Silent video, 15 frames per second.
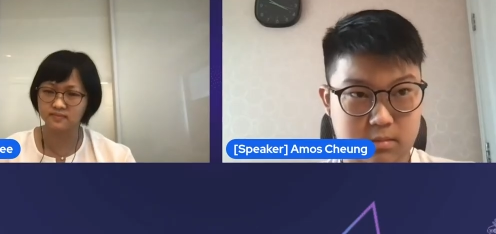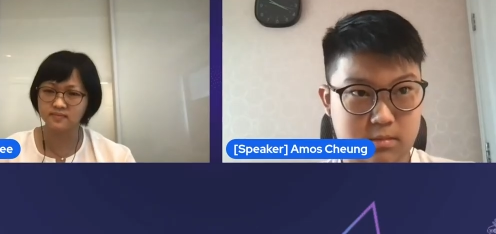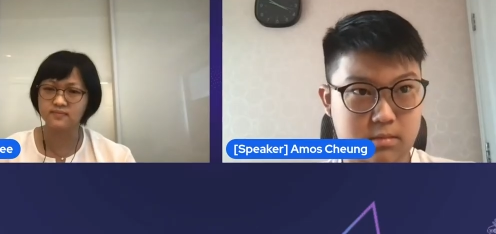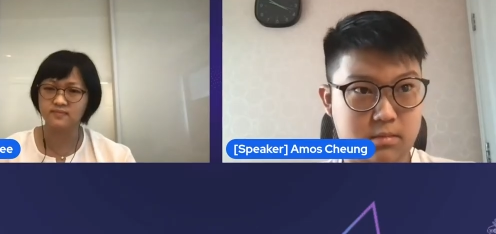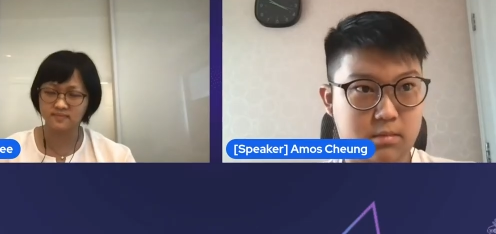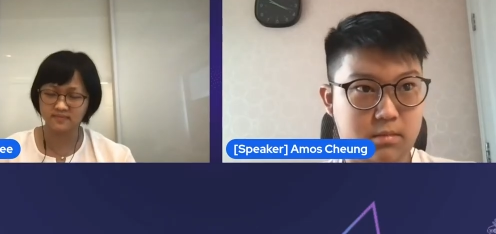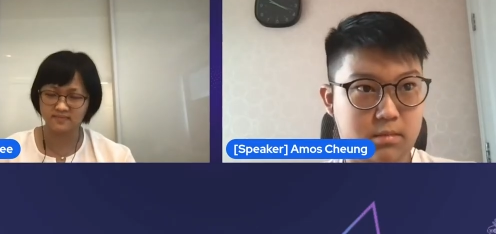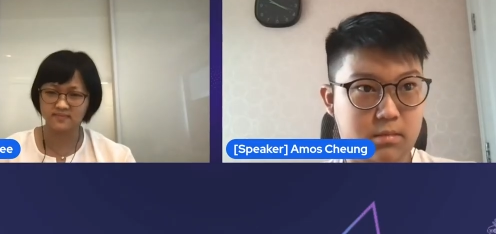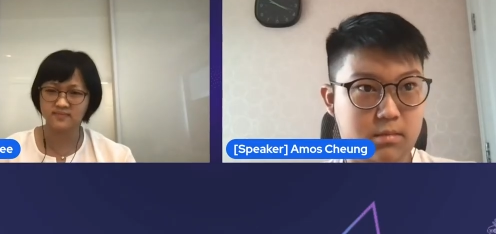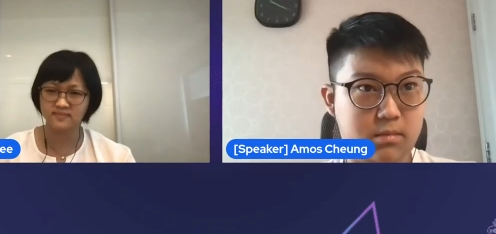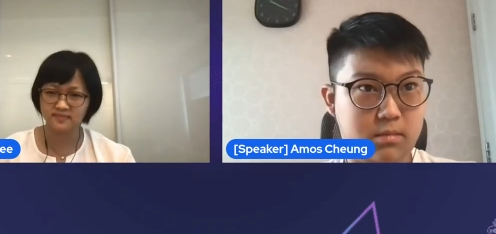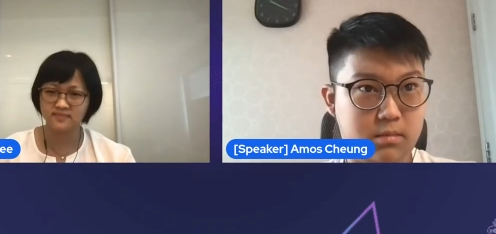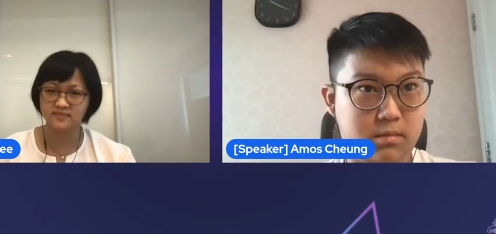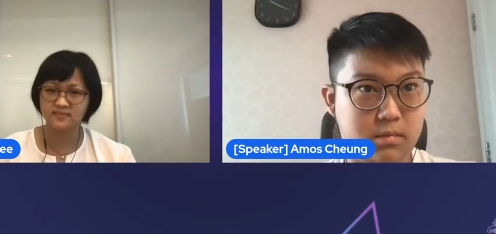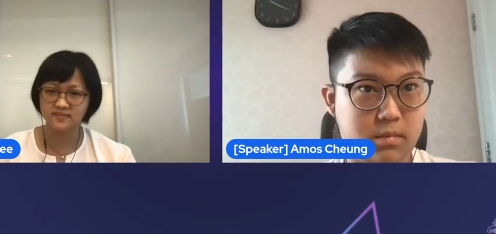
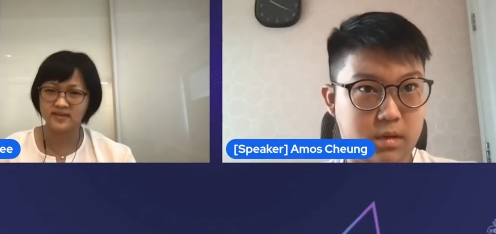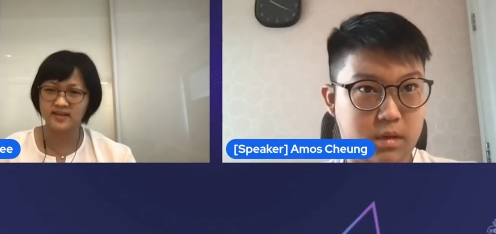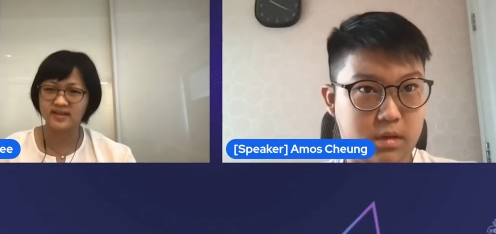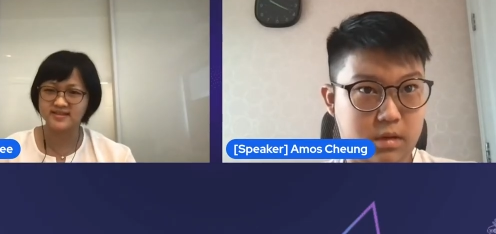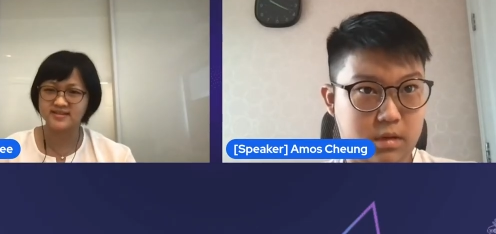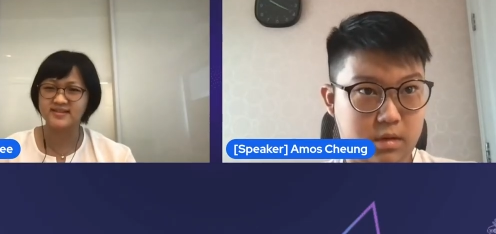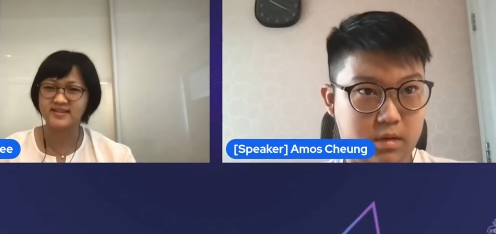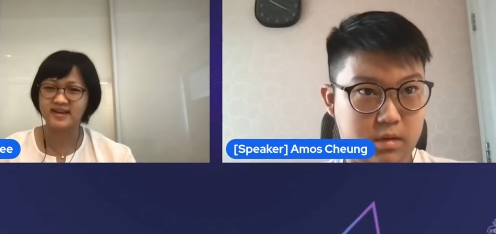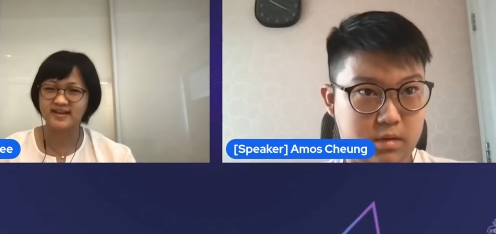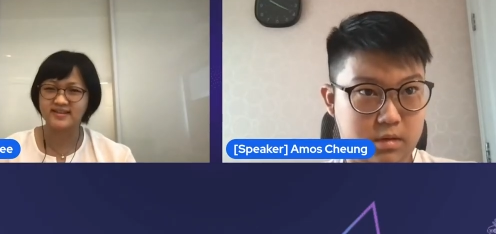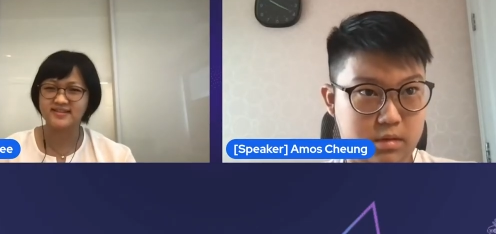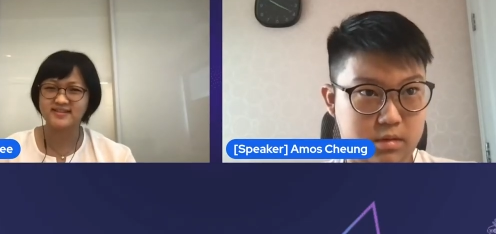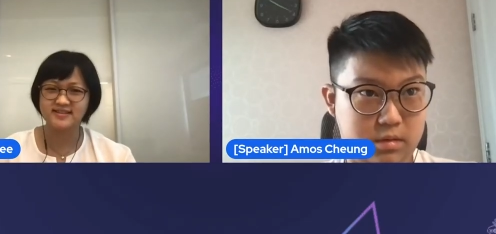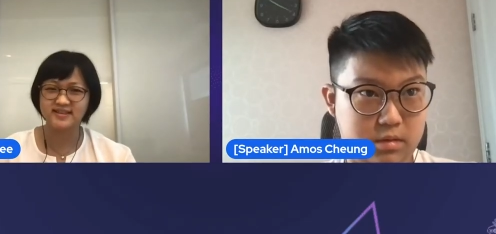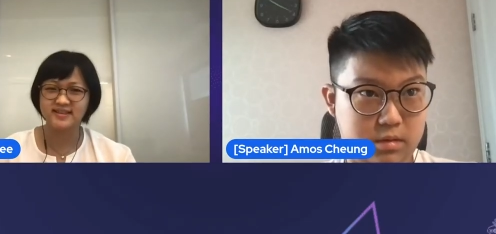Speaker 1: Mm-hmm. That's
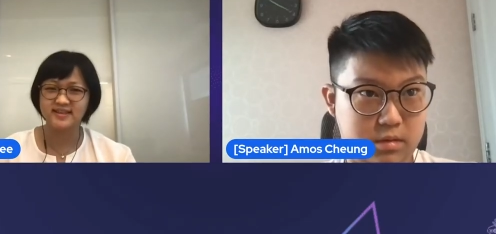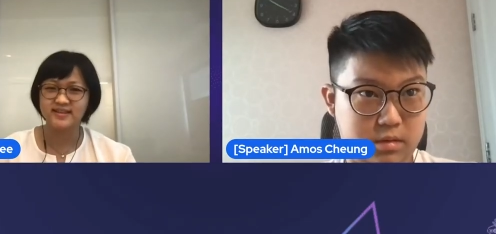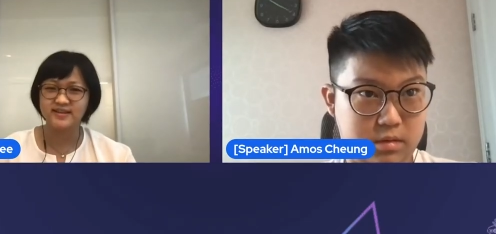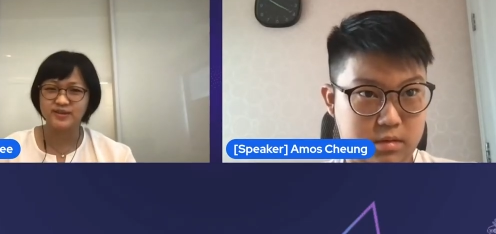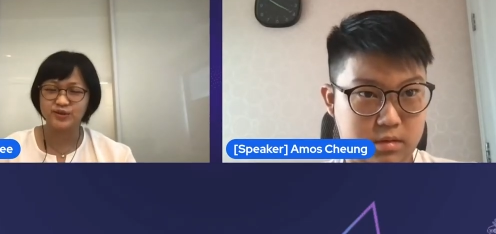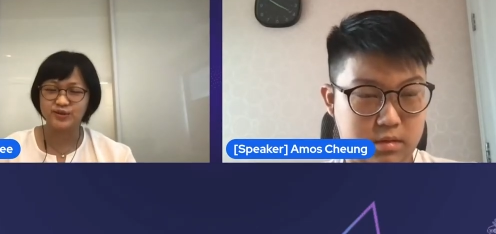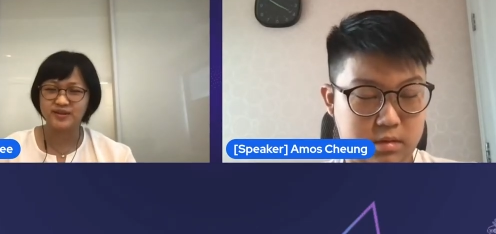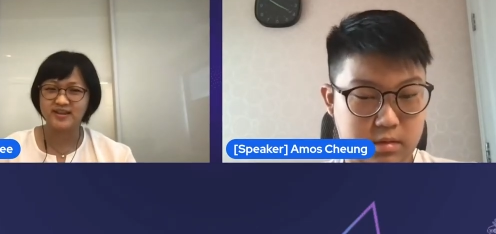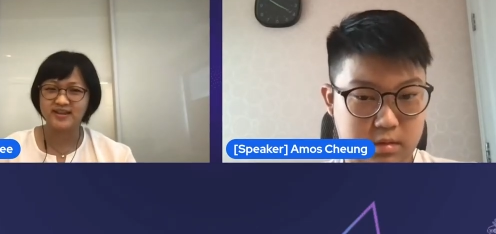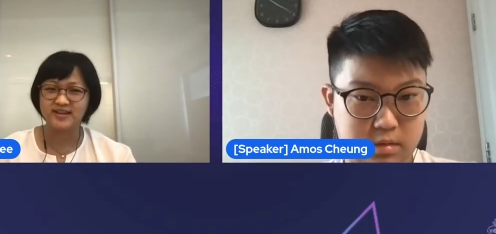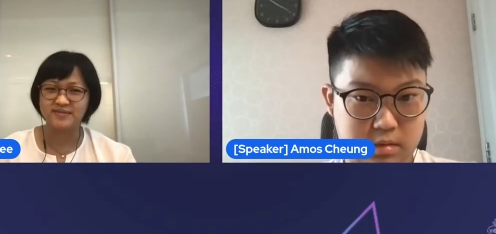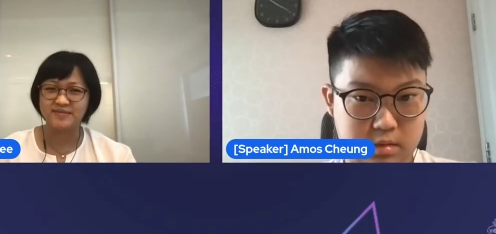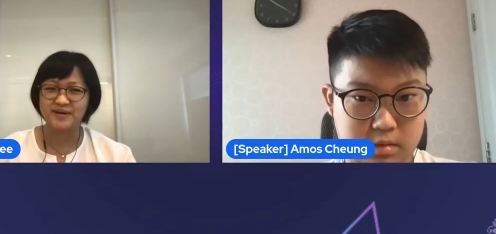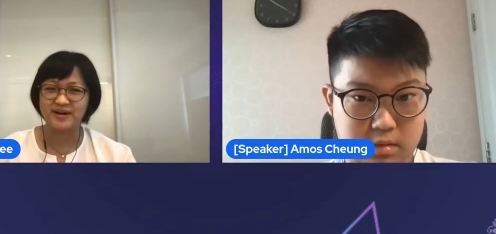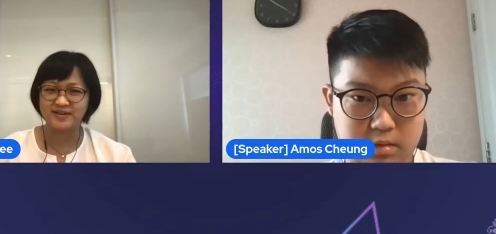nice. You
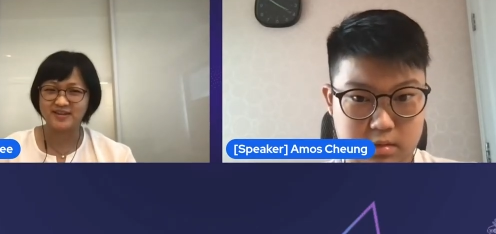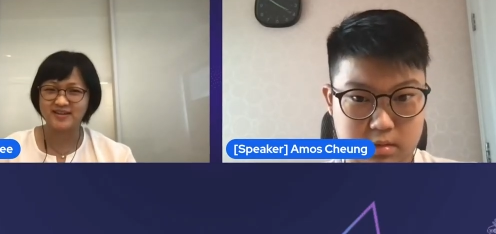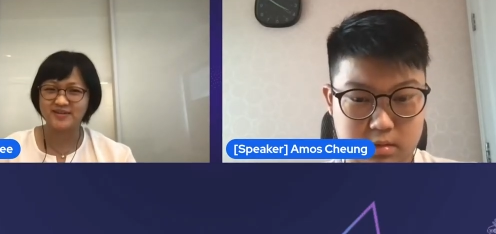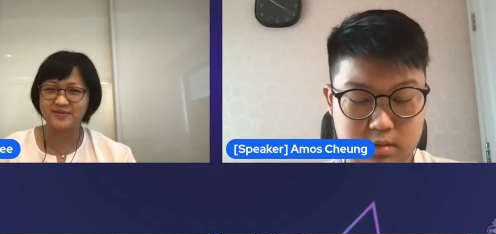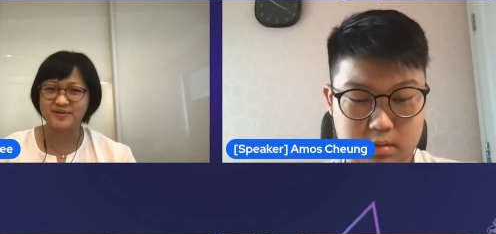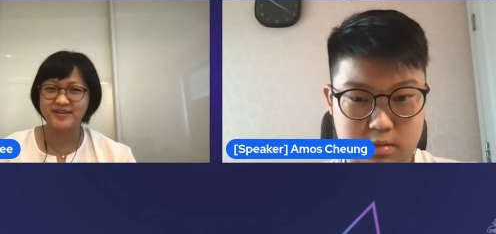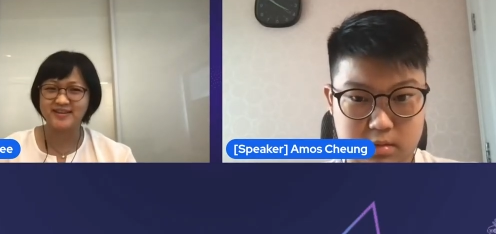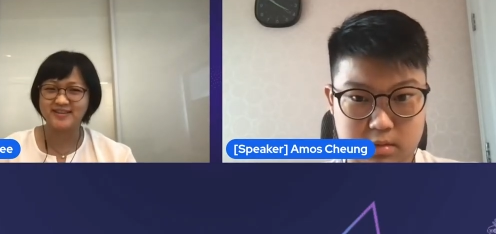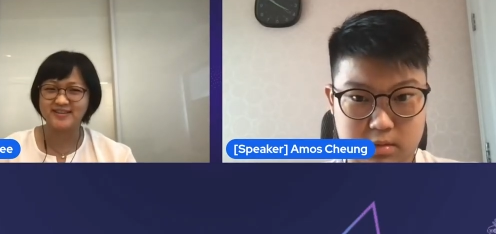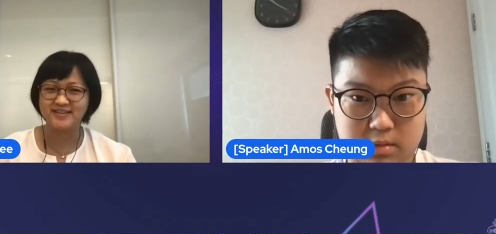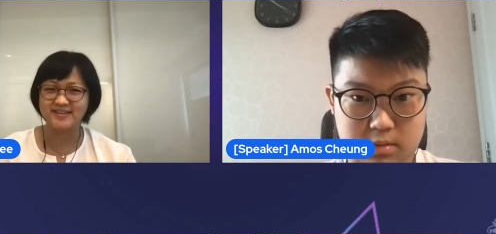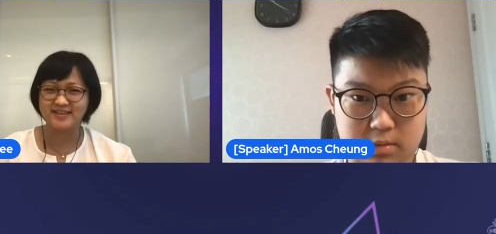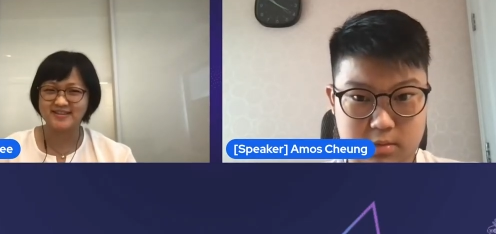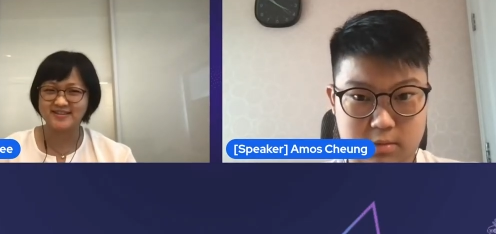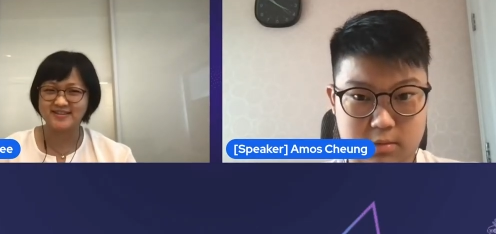think about
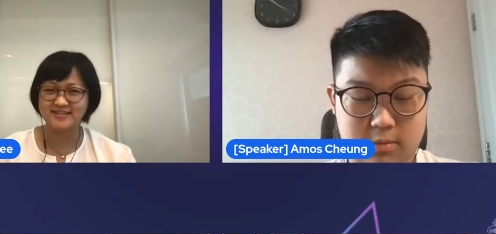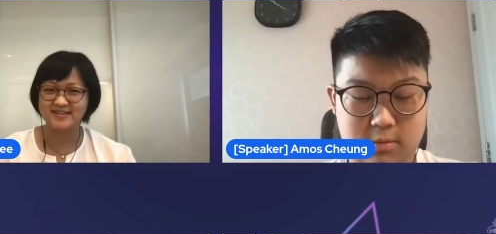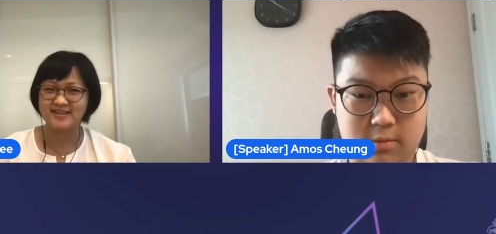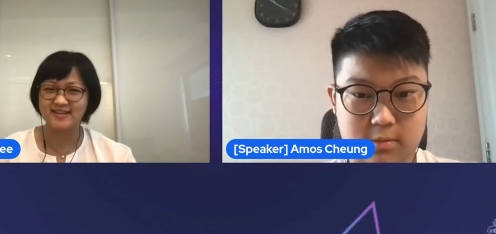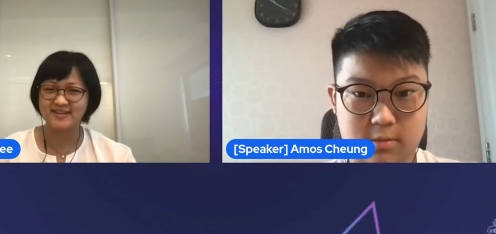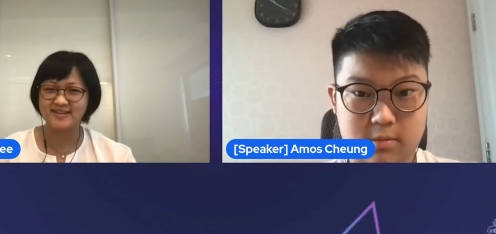career. It's